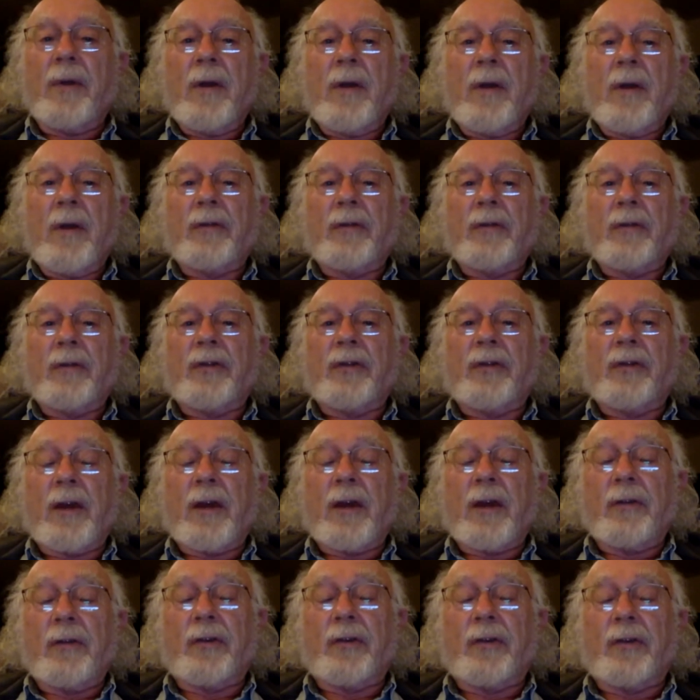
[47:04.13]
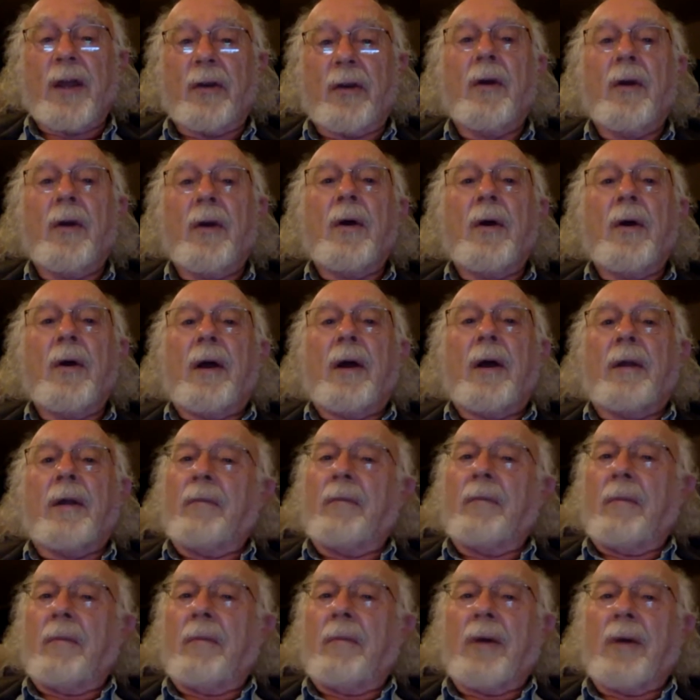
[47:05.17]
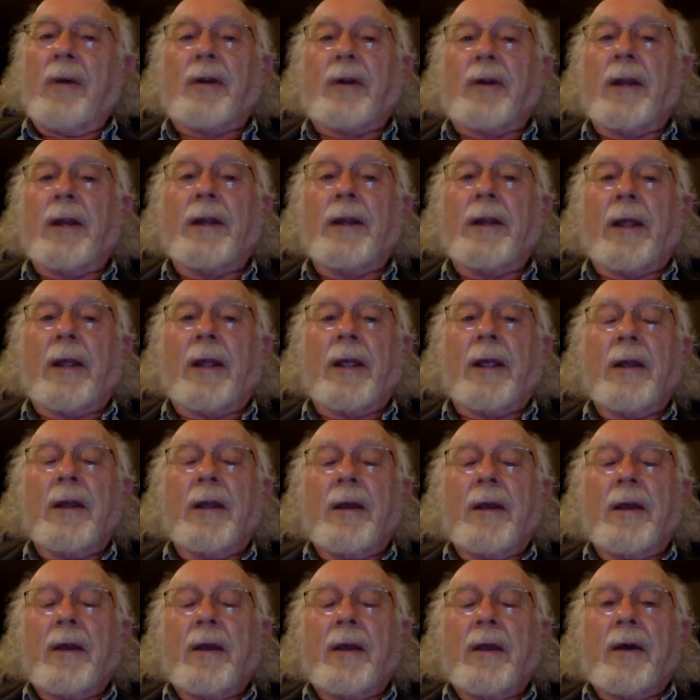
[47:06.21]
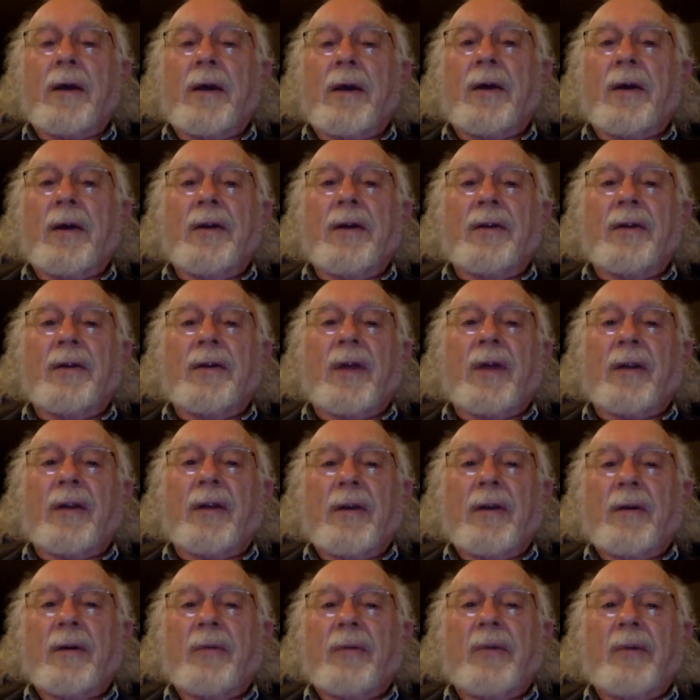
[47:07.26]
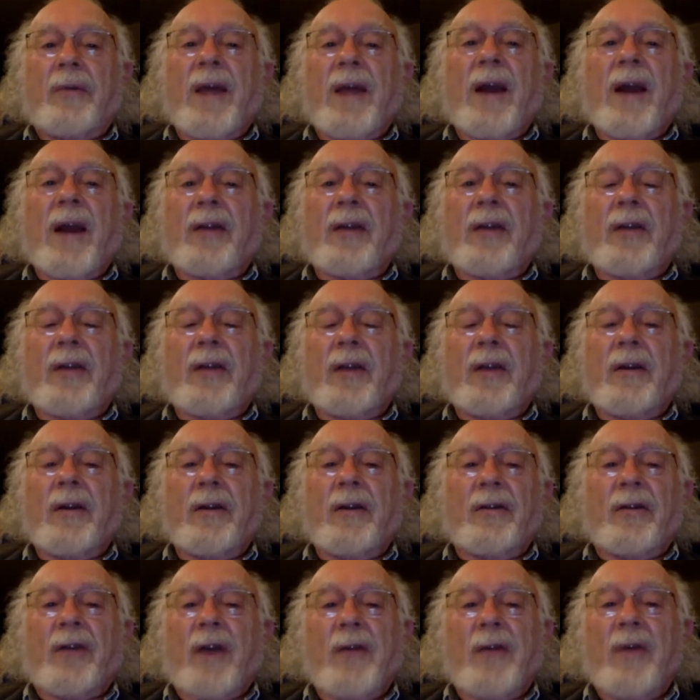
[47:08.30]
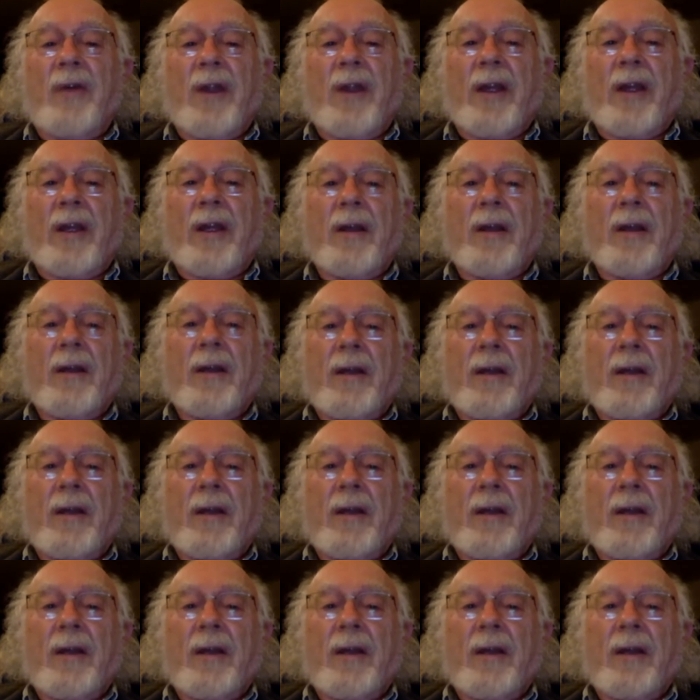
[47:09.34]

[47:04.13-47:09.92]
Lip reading: The second stated, and most clearly, is that reality is only